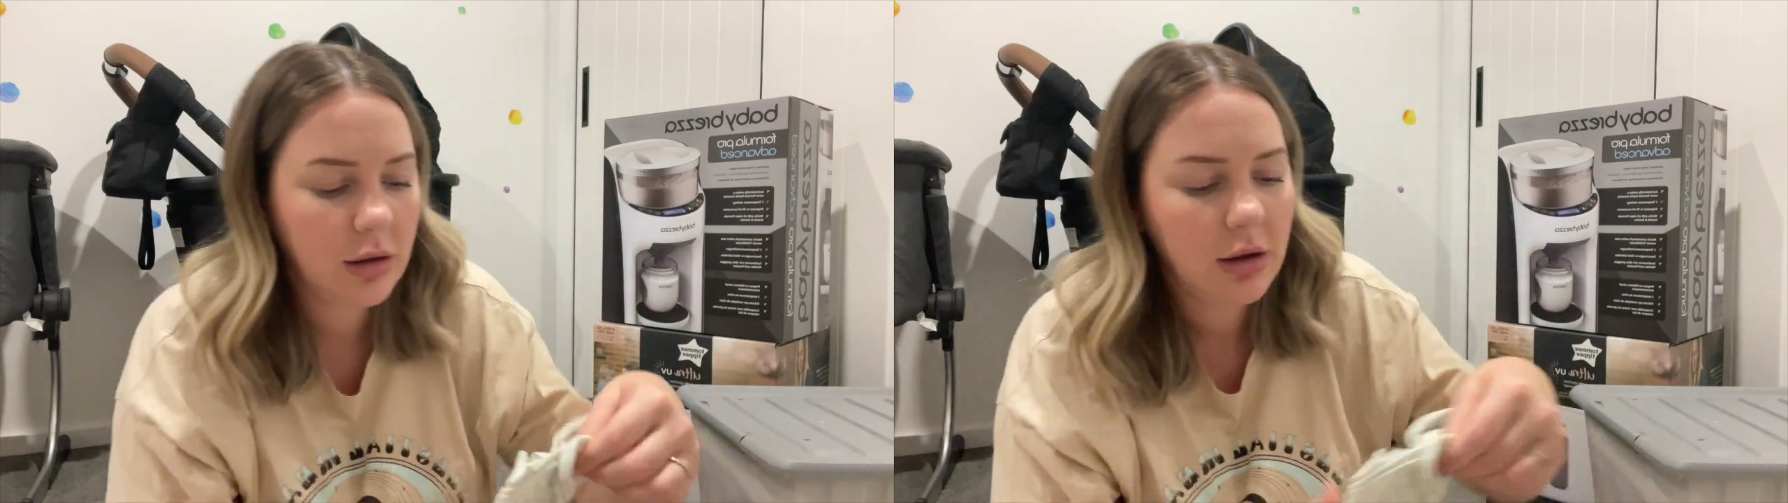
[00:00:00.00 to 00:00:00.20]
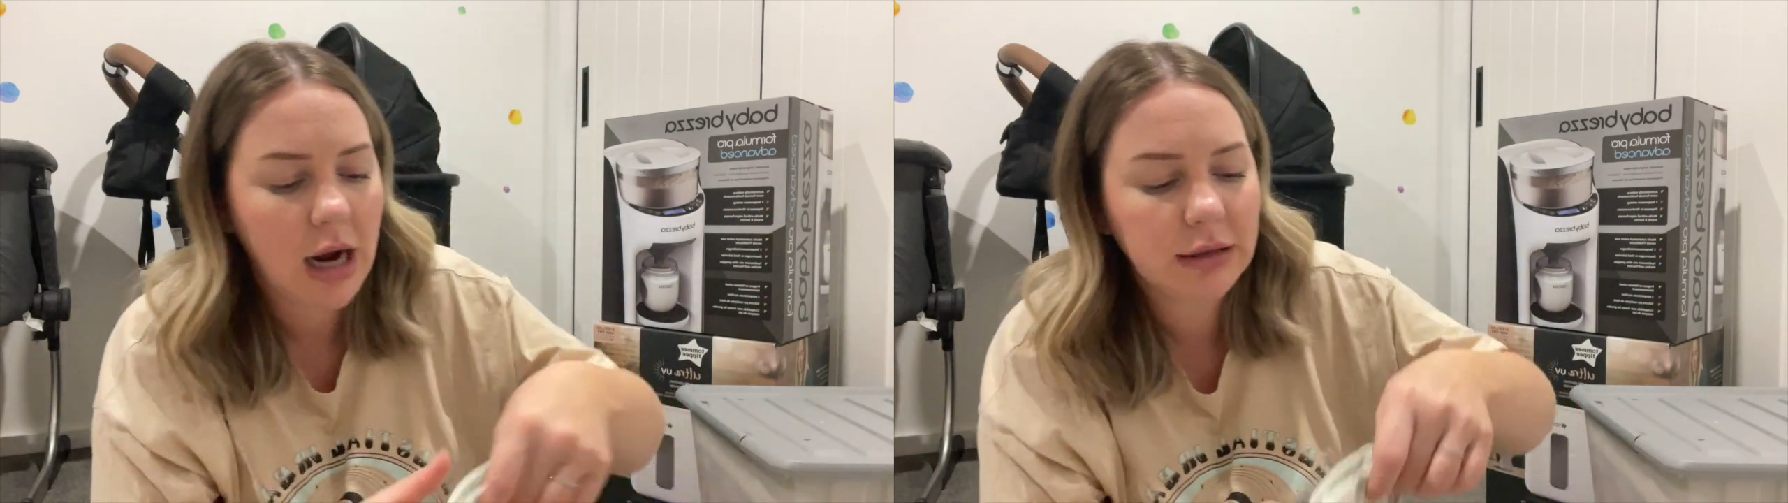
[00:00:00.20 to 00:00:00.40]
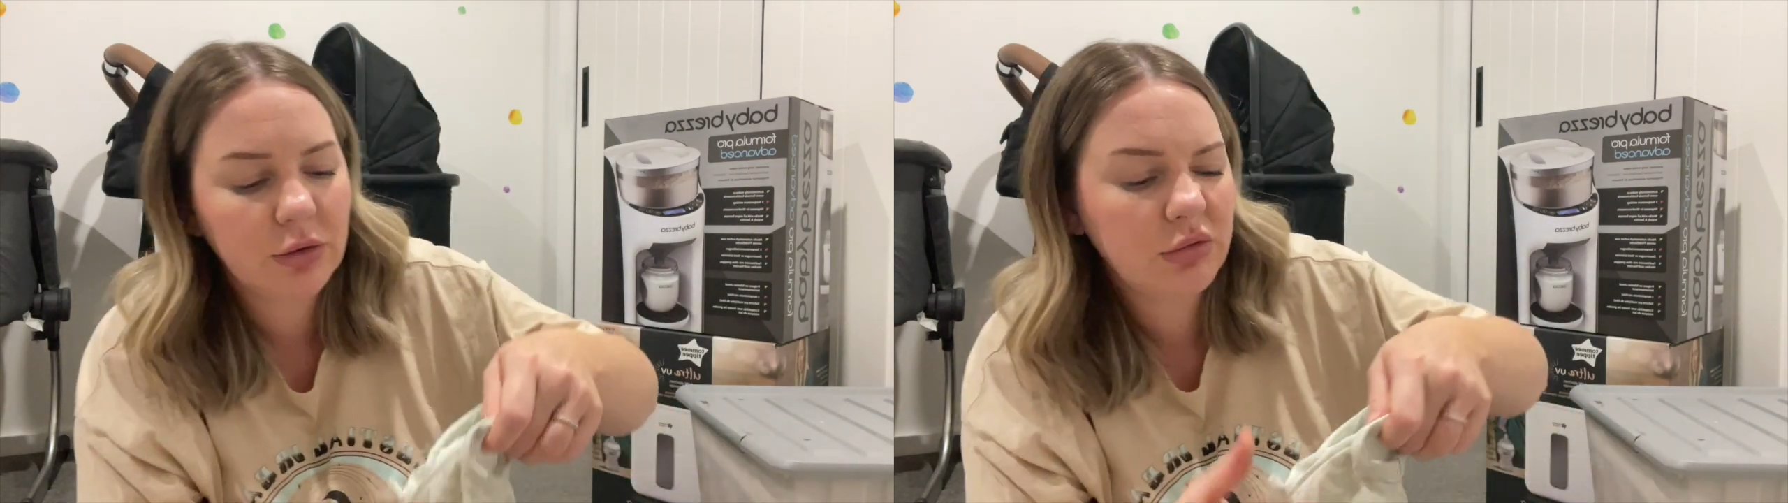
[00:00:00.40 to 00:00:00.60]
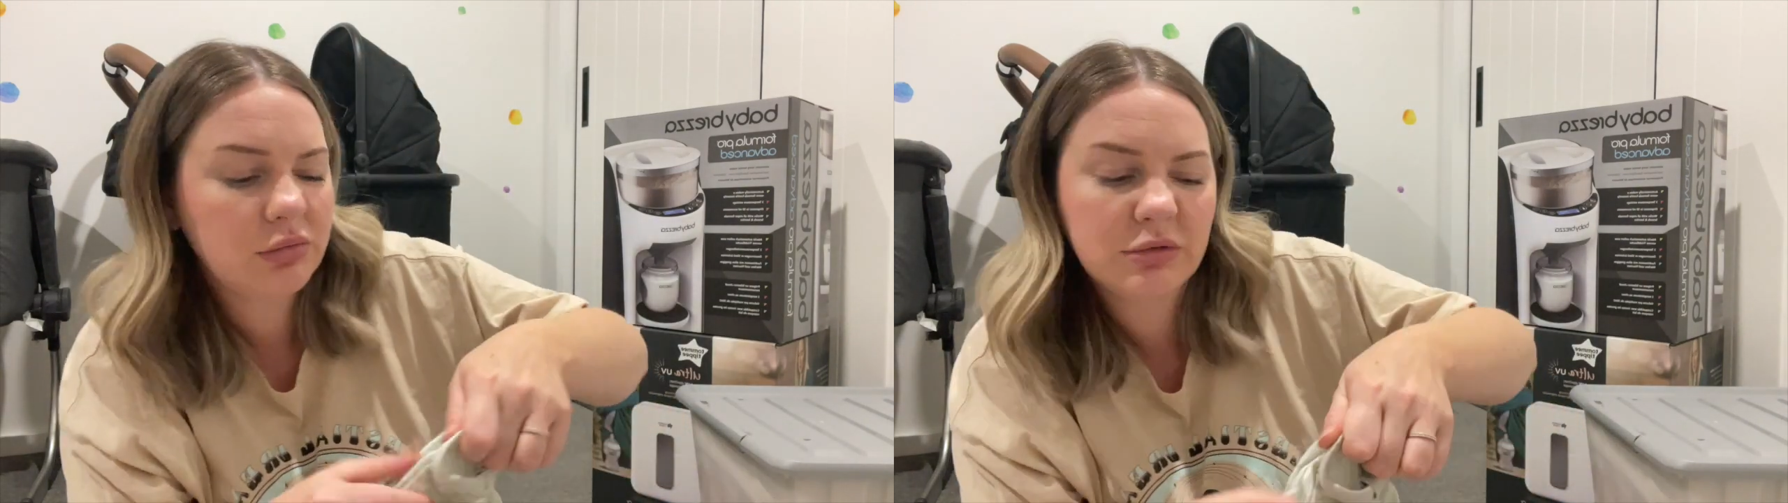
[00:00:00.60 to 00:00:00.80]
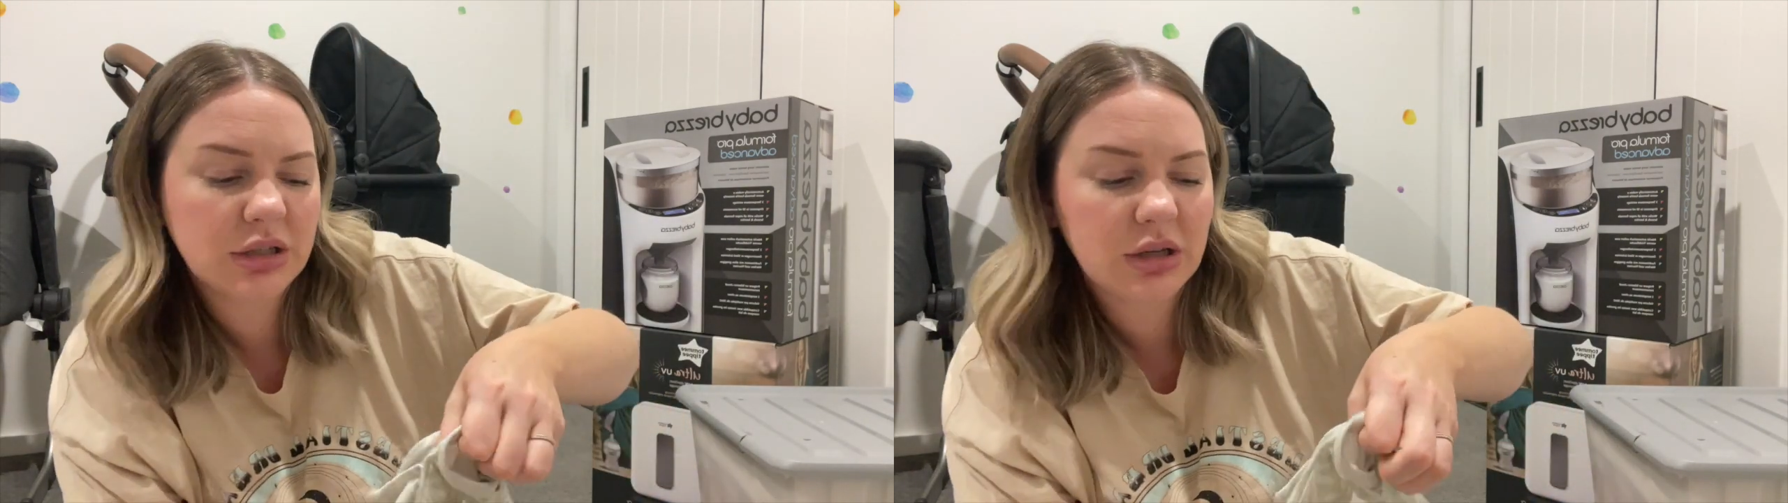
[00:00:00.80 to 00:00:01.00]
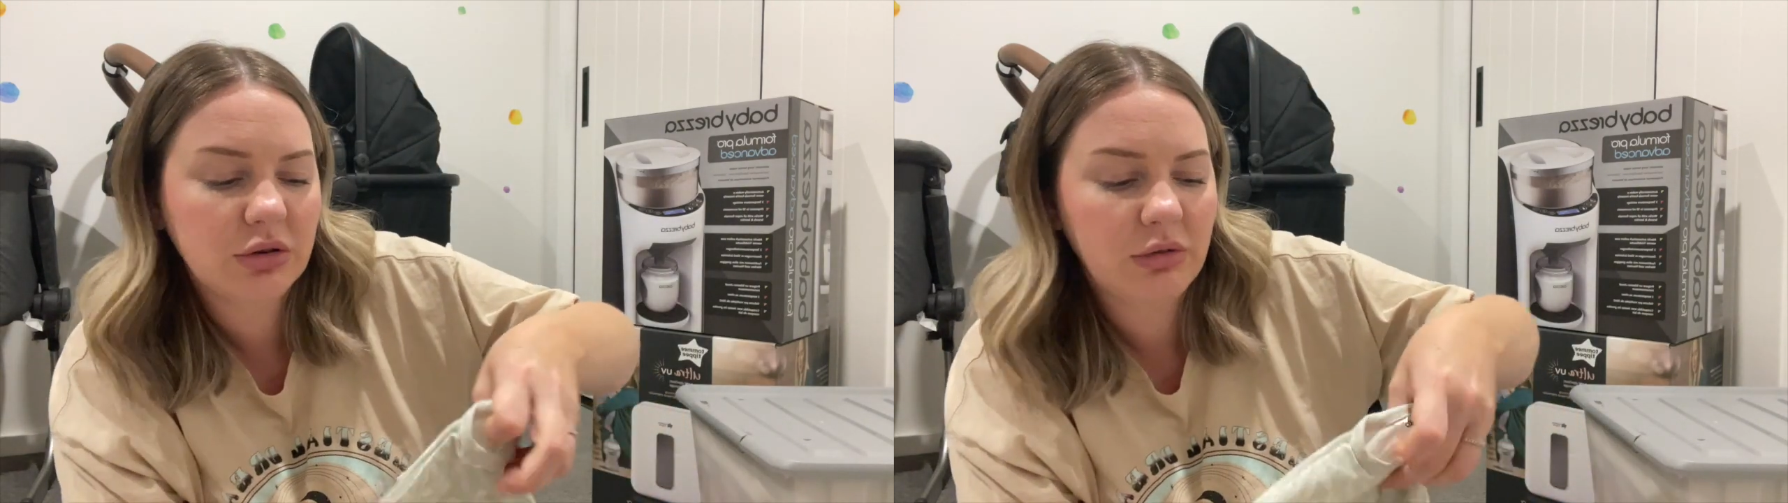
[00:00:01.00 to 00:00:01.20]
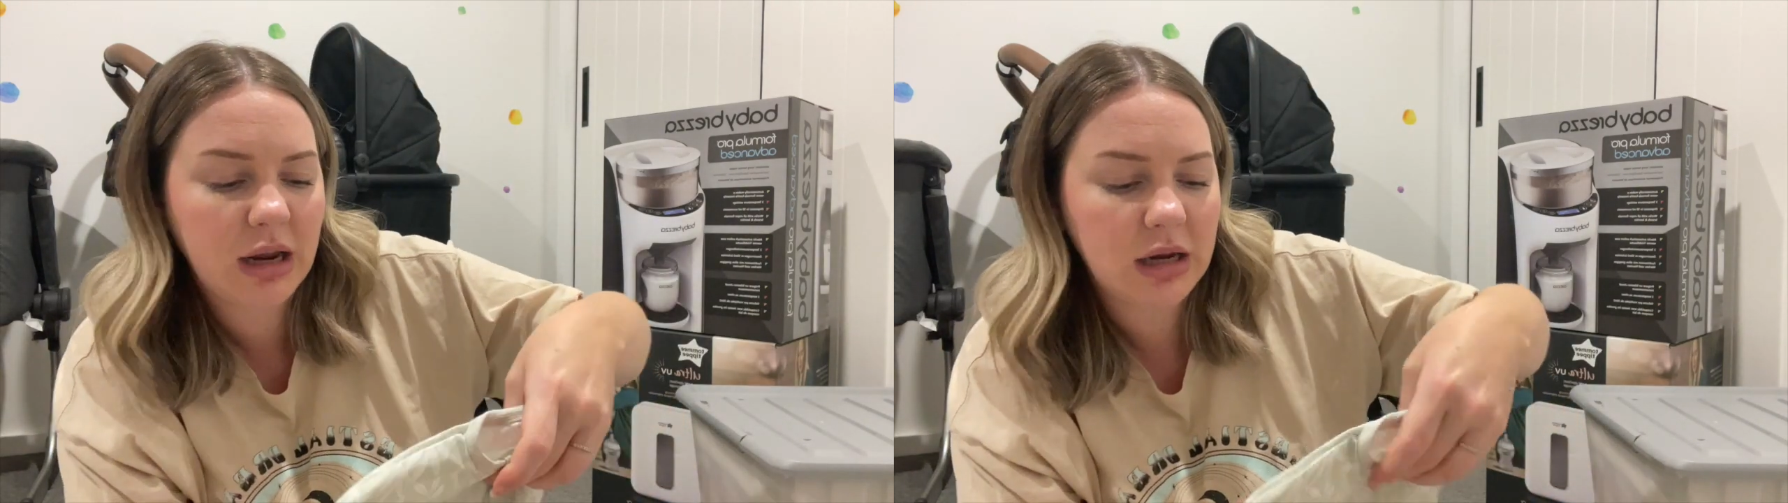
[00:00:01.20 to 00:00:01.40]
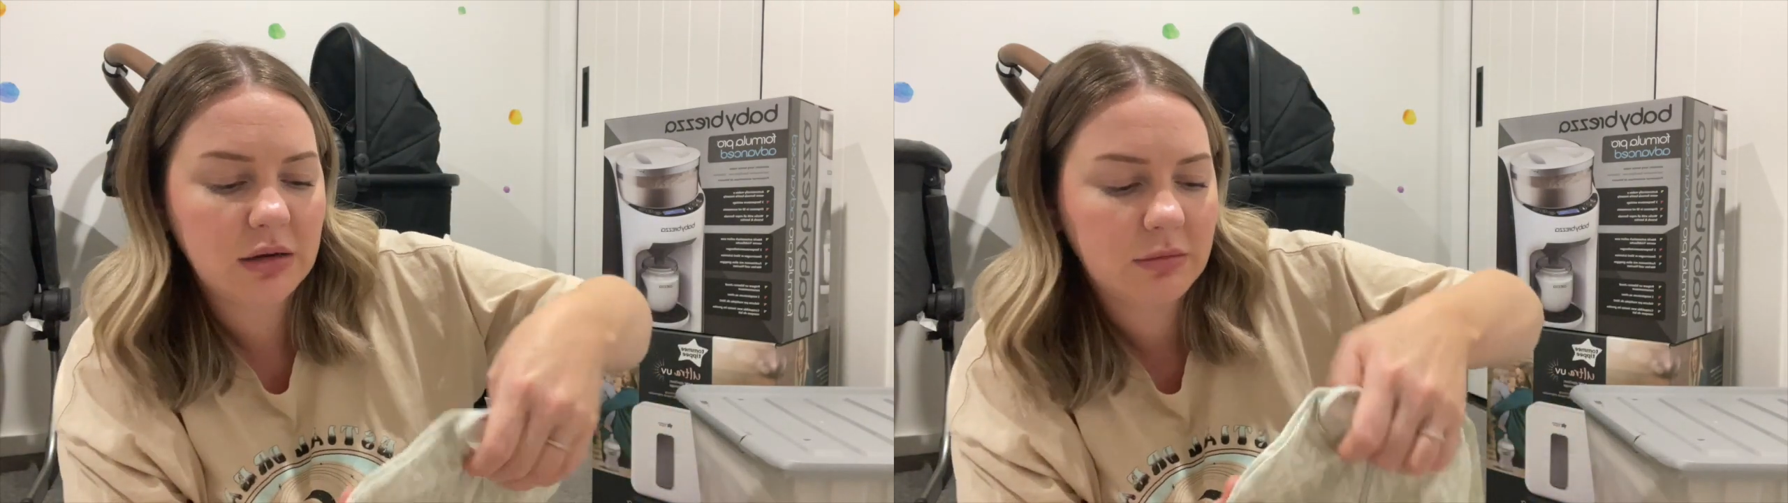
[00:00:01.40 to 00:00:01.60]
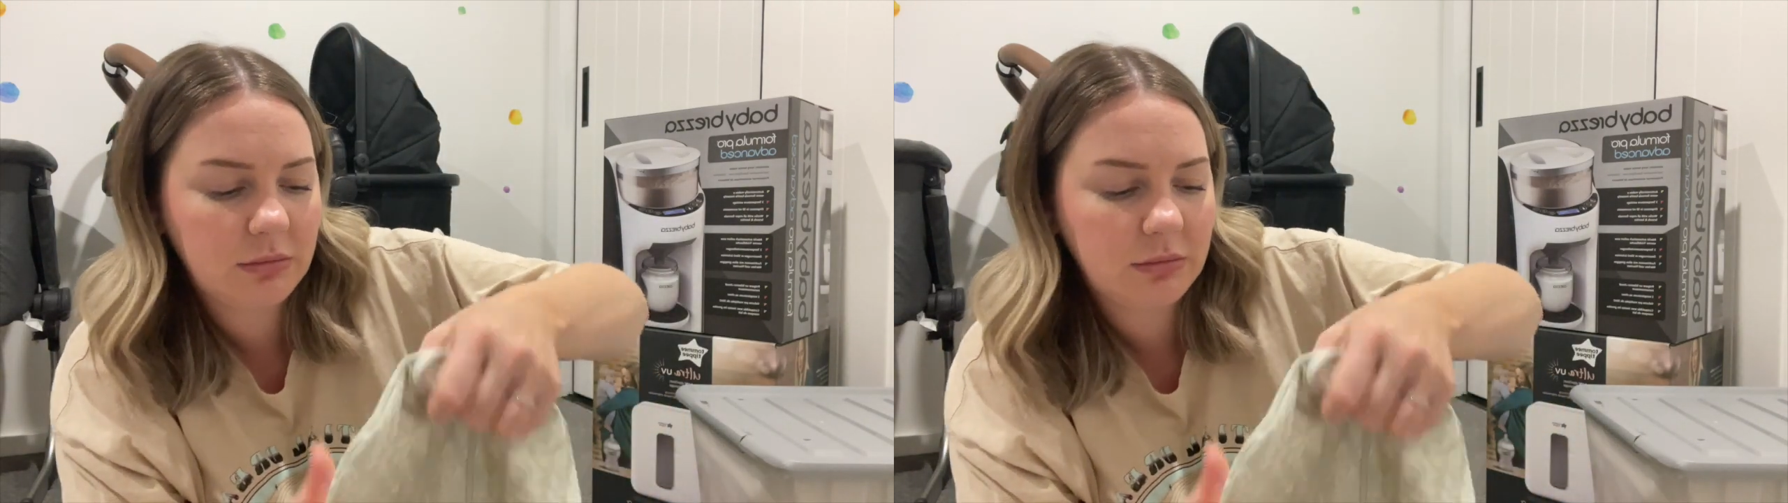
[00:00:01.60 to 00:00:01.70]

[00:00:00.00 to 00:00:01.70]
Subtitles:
a little, just a green